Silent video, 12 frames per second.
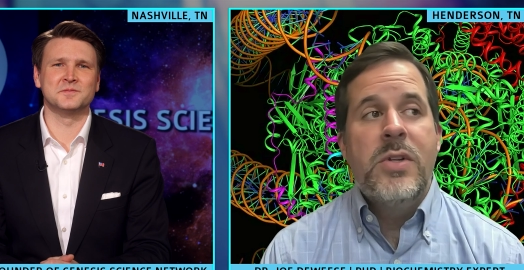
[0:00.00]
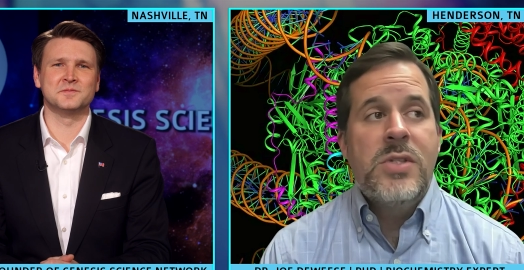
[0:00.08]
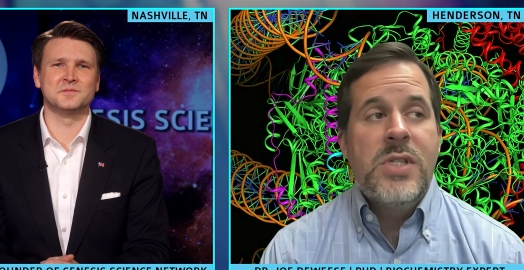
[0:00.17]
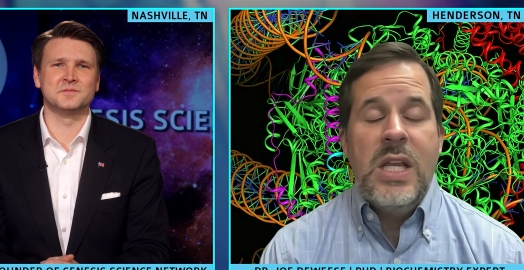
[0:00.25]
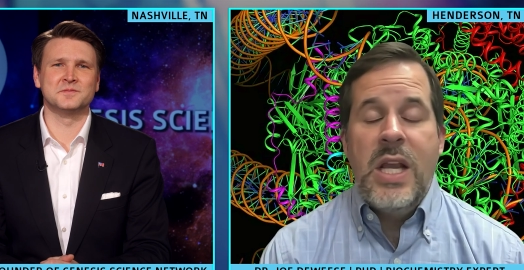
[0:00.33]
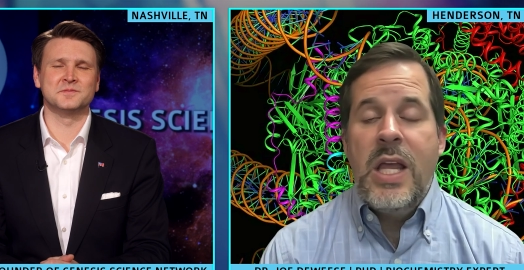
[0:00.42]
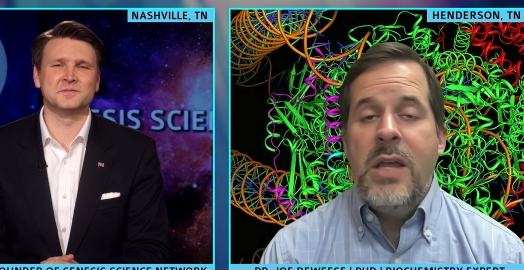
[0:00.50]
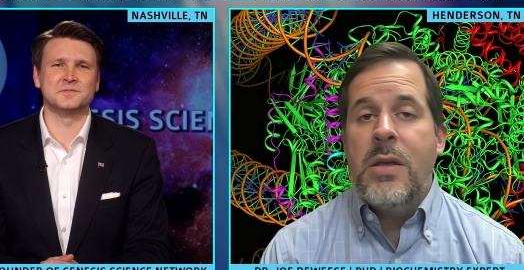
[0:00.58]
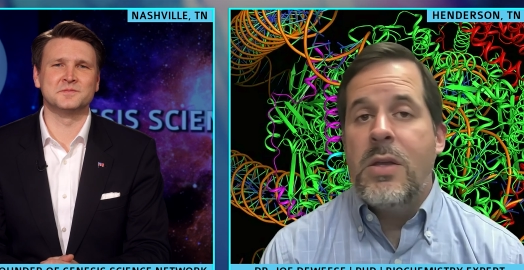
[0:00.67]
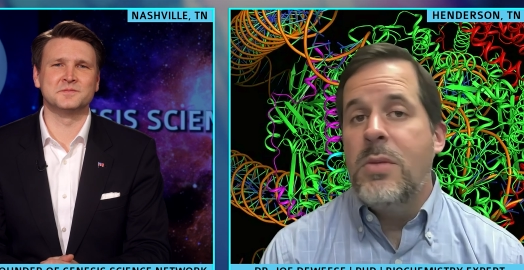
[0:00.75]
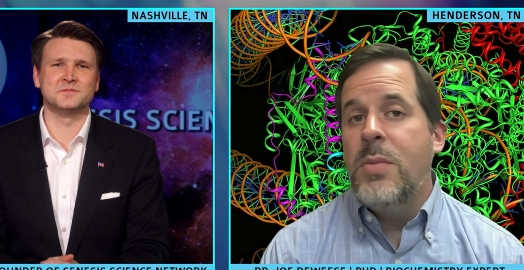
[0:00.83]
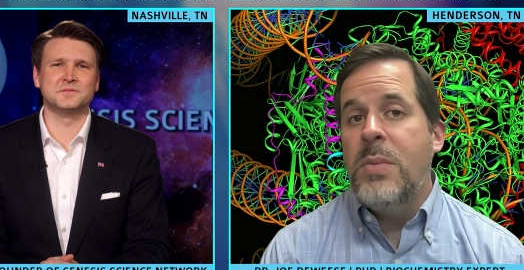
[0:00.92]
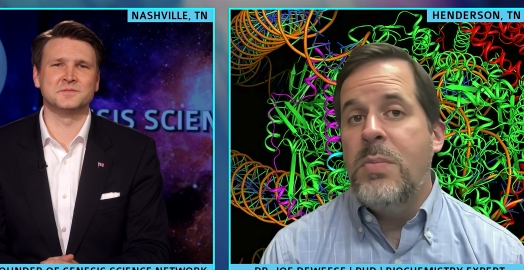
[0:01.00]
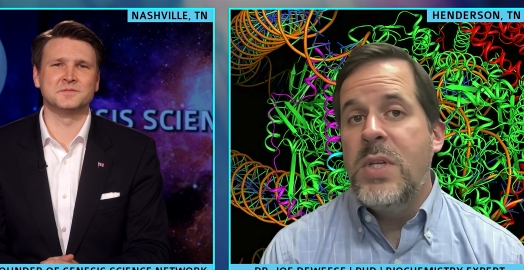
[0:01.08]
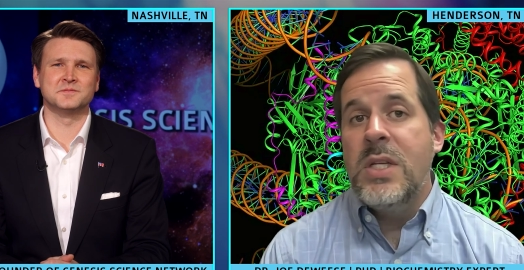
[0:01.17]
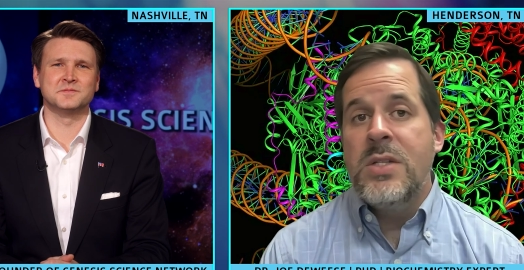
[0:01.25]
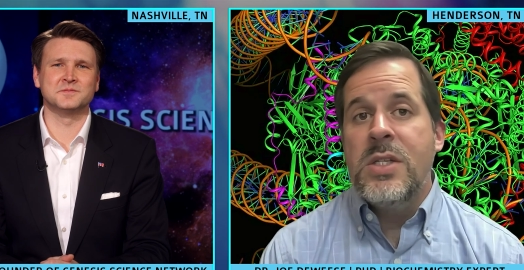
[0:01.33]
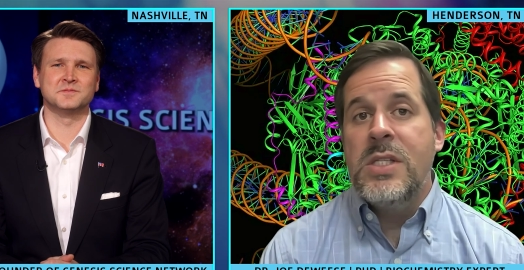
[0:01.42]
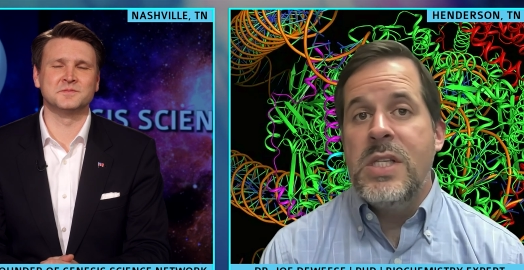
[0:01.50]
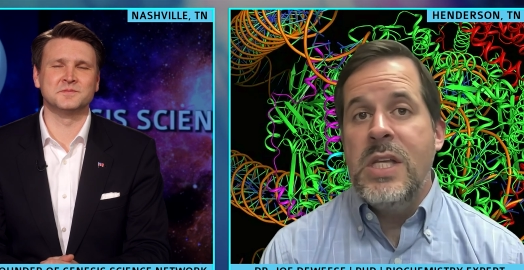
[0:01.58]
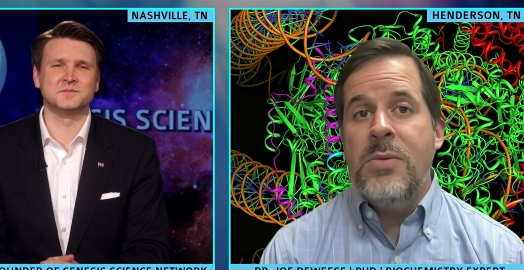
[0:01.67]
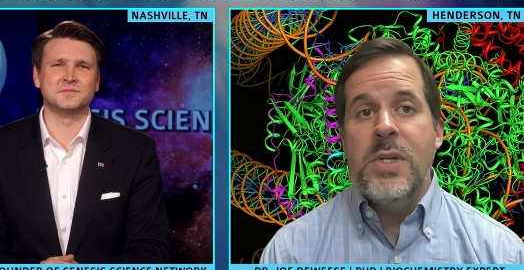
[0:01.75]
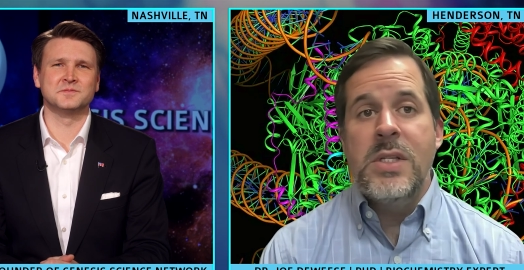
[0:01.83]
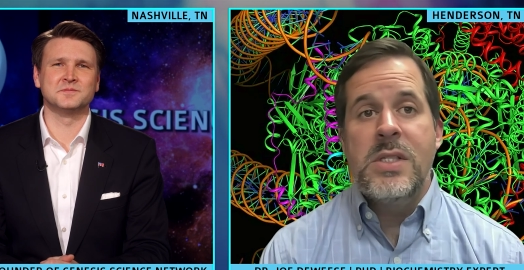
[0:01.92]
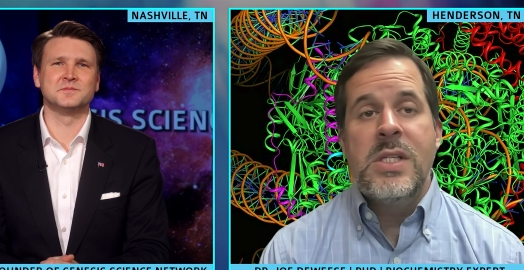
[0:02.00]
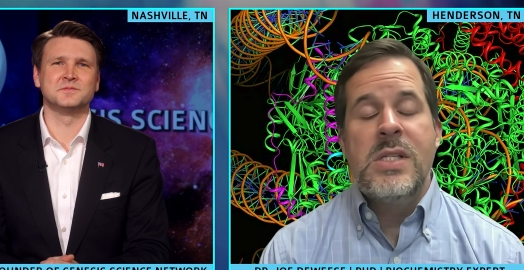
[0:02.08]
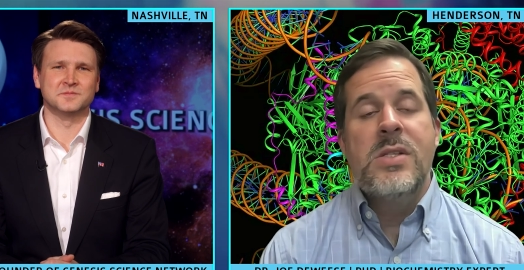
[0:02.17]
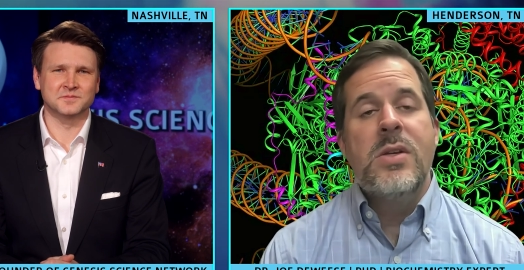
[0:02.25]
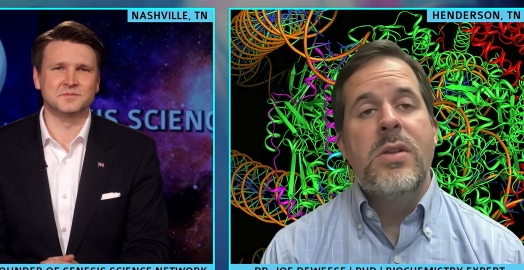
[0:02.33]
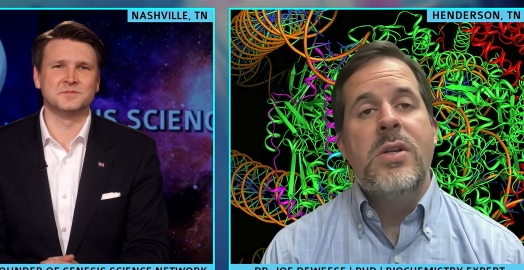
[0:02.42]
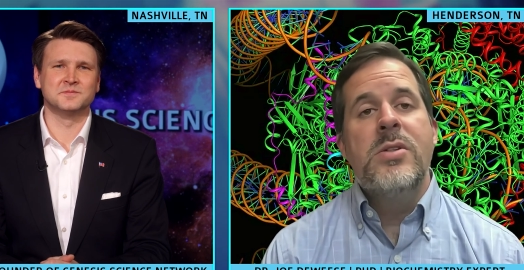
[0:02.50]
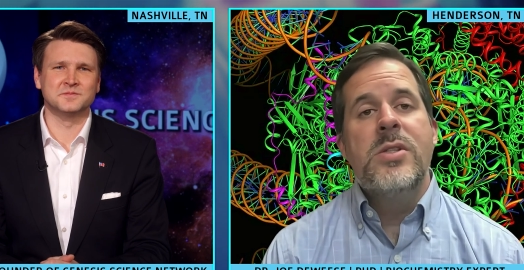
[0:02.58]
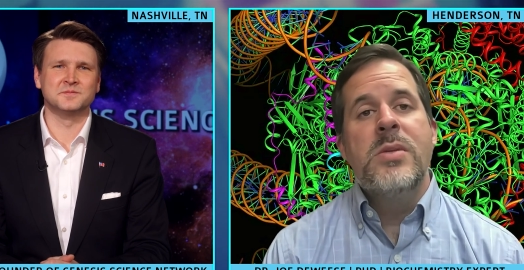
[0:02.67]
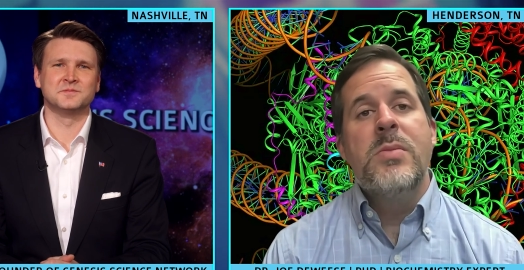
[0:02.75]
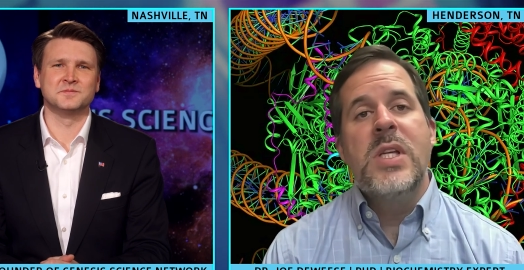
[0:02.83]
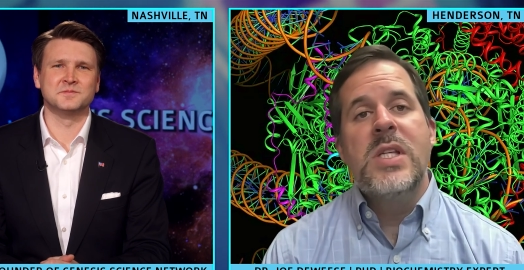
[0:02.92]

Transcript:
Speaker 1: there's dna it could be potentially sequenced and so there's some